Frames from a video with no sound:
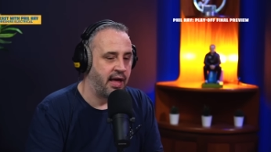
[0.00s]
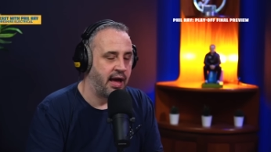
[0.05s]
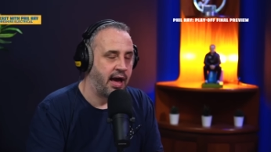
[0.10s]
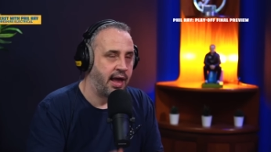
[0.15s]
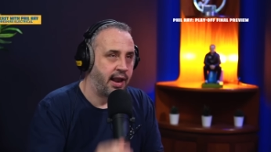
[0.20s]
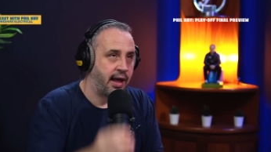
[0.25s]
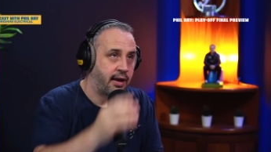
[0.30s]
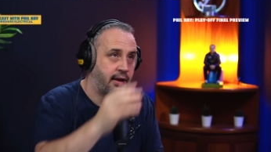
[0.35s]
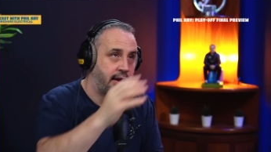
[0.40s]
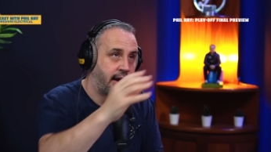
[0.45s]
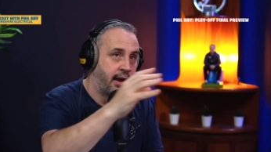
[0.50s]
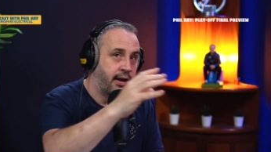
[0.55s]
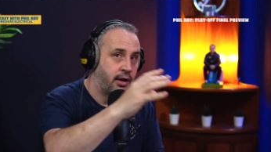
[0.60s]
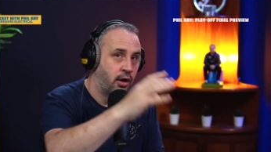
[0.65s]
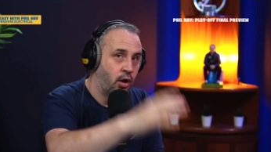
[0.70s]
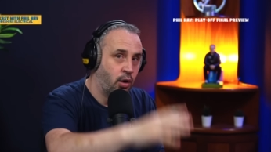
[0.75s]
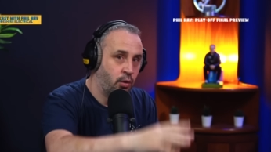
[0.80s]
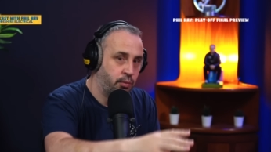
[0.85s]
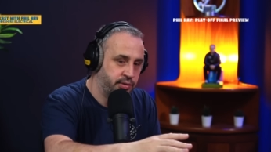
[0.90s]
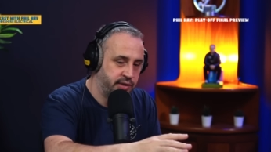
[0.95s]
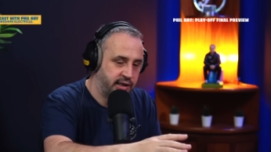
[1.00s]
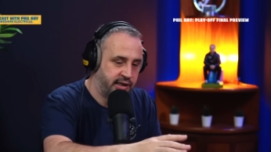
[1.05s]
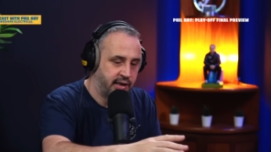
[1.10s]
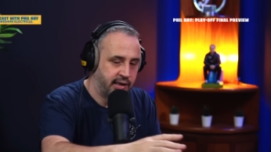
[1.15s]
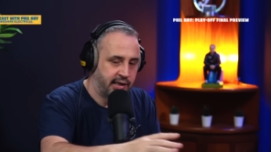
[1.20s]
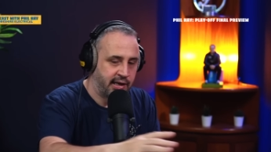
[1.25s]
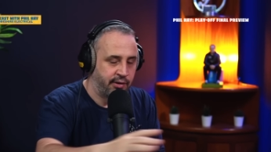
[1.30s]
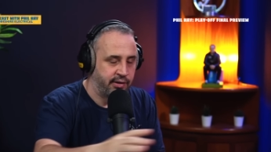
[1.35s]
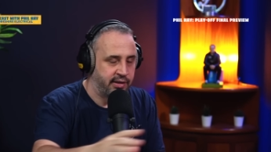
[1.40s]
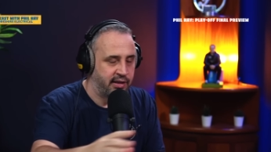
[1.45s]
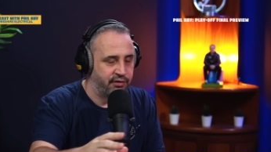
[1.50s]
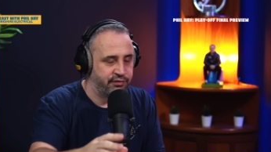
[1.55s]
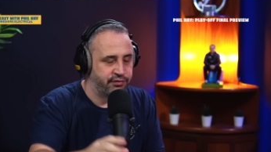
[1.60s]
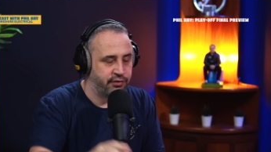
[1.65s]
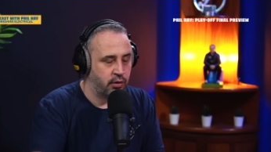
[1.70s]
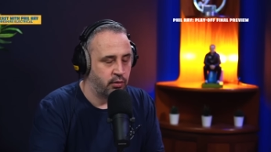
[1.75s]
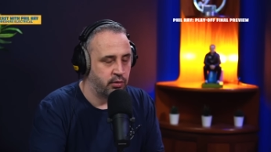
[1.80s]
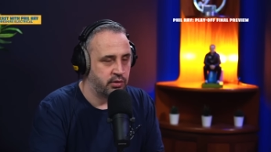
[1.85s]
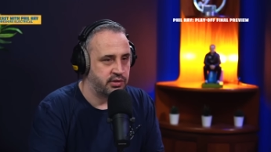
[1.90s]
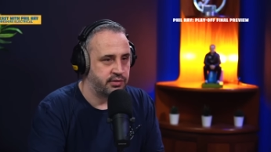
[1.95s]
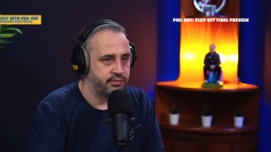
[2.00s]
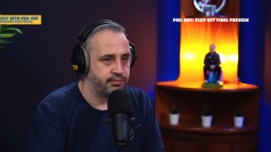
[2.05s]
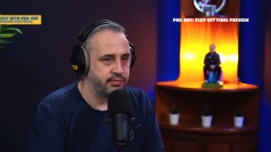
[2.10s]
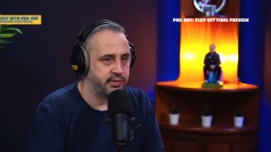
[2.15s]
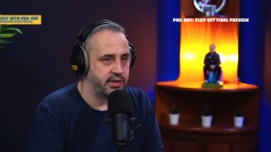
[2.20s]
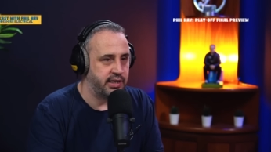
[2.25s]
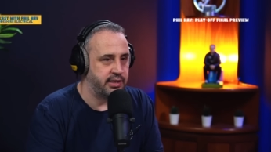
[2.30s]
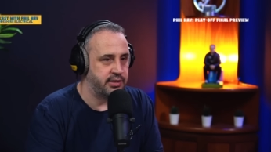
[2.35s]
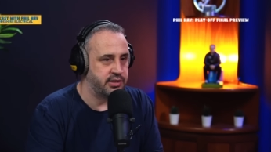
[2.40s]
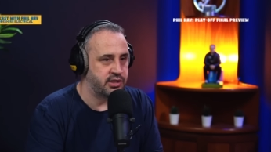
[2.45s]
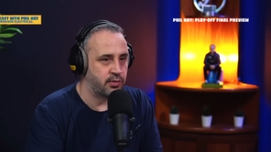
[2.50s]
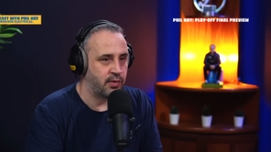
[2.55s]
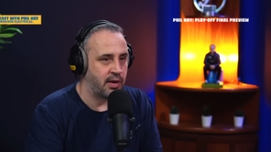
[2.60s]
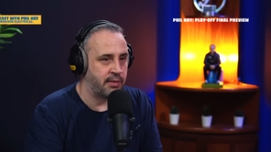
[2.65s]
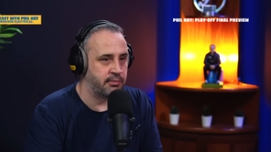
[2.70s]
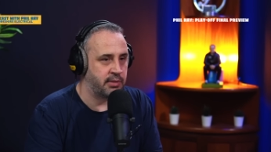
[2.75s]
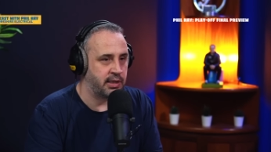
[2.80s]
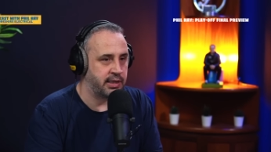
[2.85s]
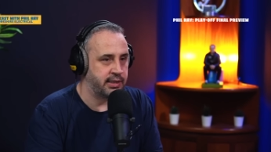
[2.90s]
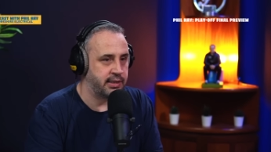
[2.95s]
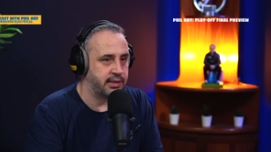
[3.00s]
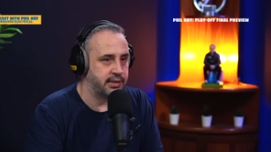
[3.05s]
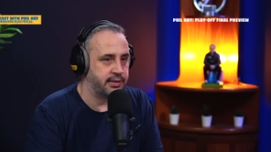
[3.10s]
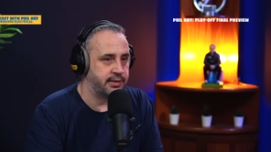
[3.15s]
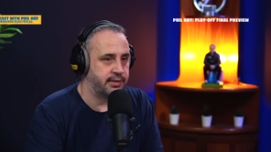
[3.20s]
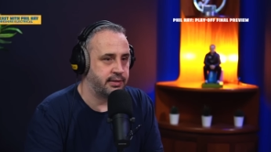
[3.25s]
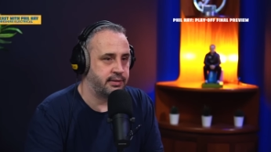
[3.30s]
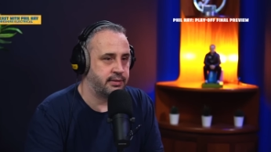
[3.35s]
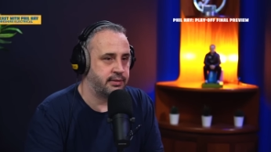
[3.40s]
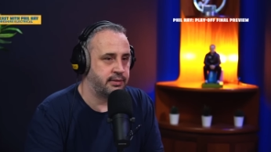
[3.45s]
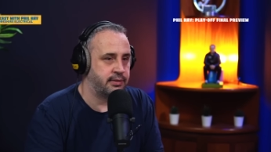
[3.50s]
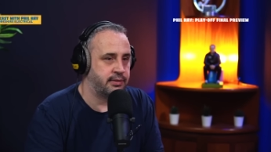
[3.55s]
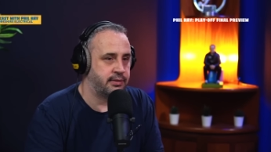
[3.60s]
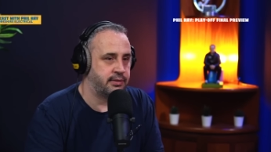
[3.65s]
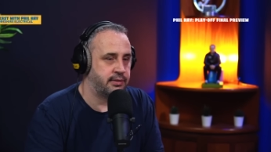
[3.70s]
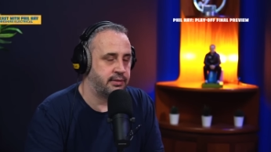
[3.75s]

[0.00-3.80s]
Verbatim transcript: that, and I, I hope they can carry that forward into Wembley. I